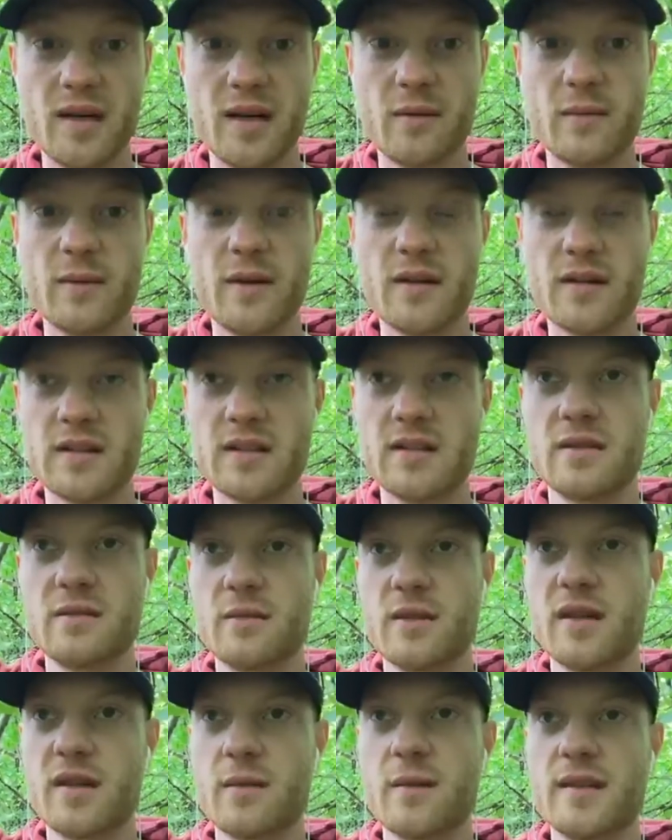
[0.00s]
I walked into
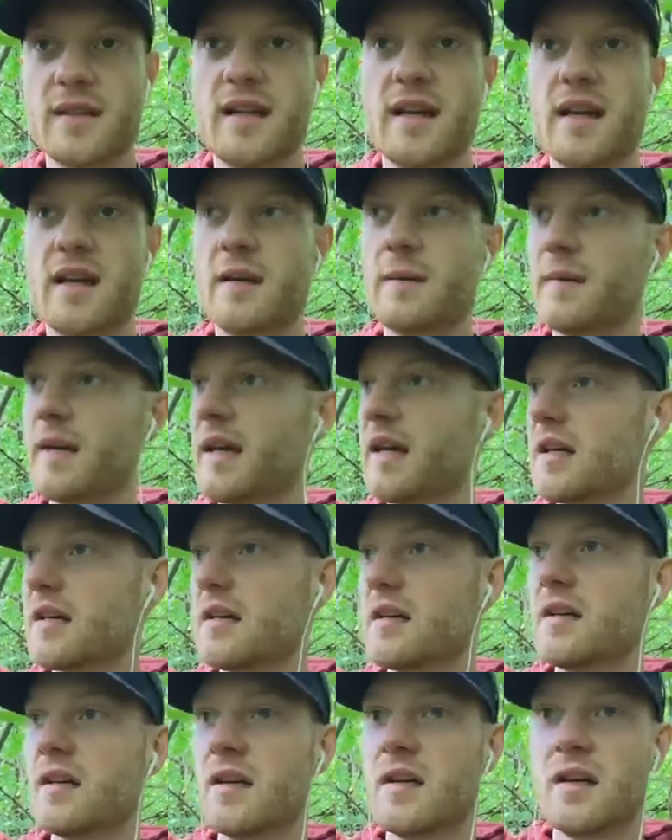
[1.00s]
work one day and I'm like,
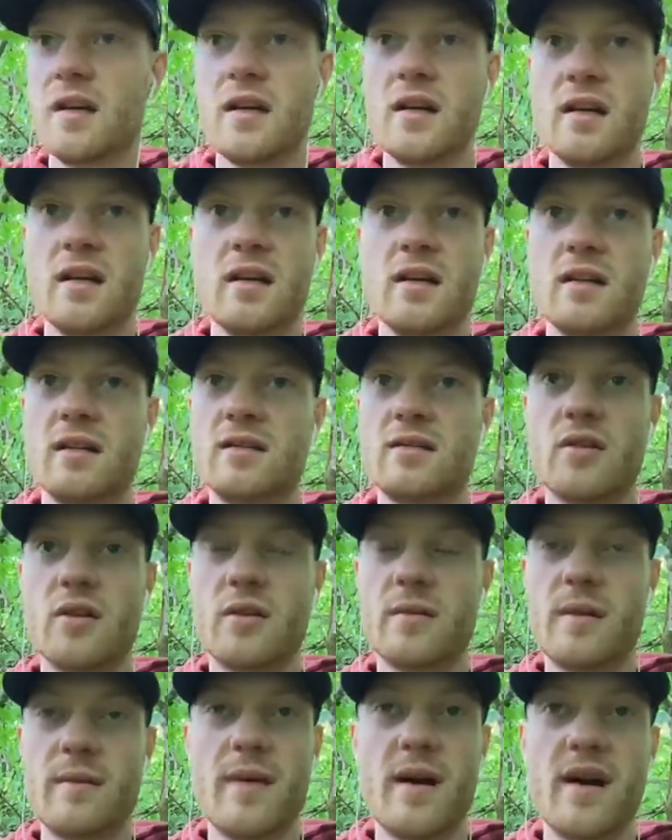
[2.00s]
told
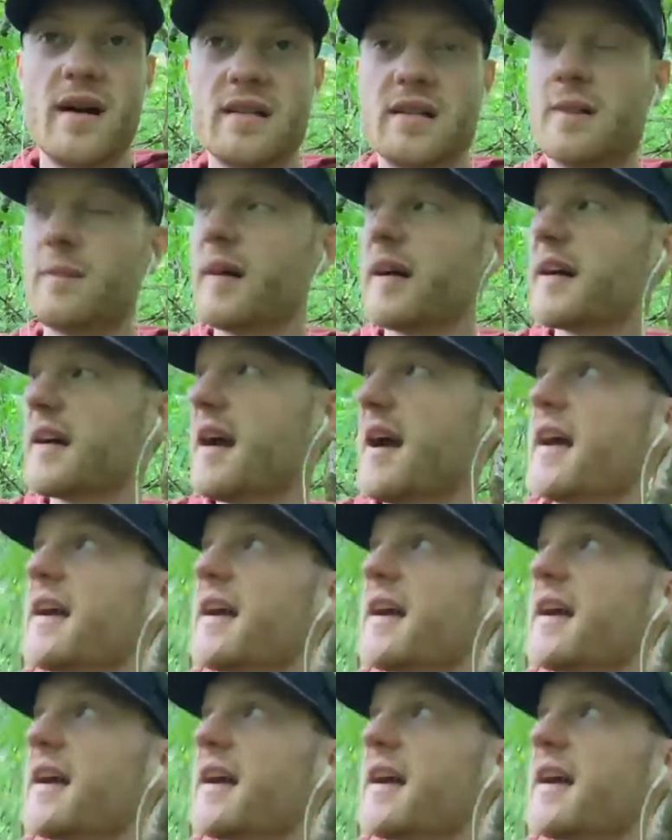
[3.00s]
my boss, I'm like, I